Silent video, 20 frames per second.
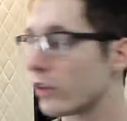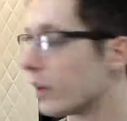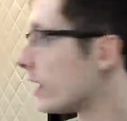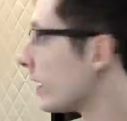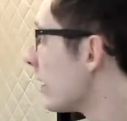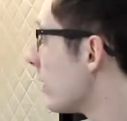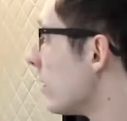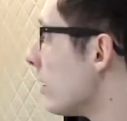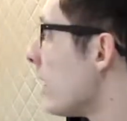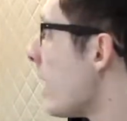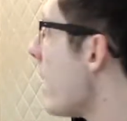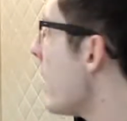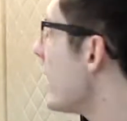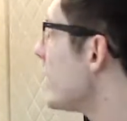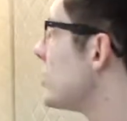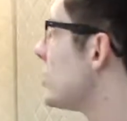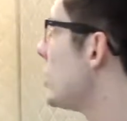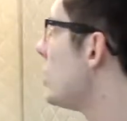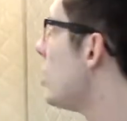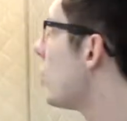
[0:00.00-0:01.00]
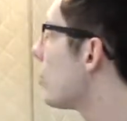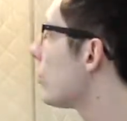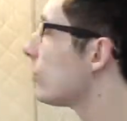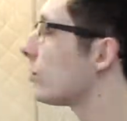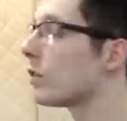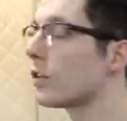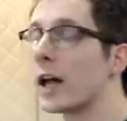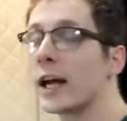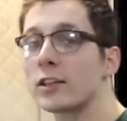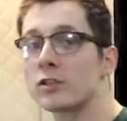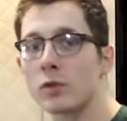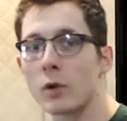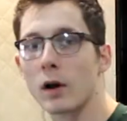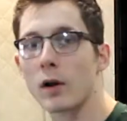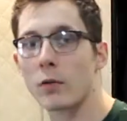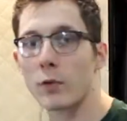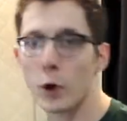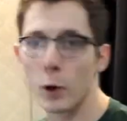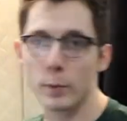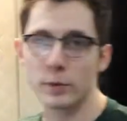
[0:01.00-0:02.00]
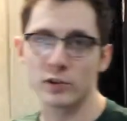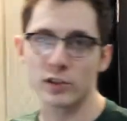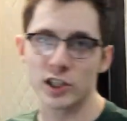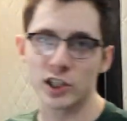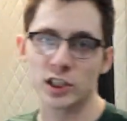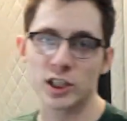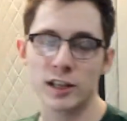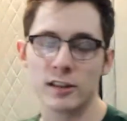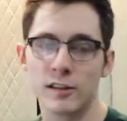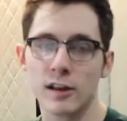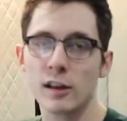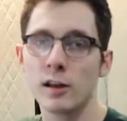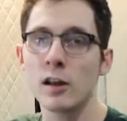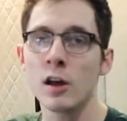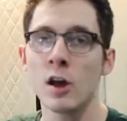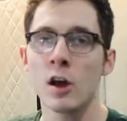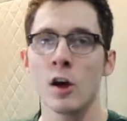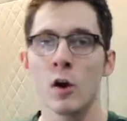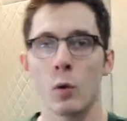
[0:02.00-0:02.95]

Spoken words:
Like I actually noticed the last cryotherapy session I did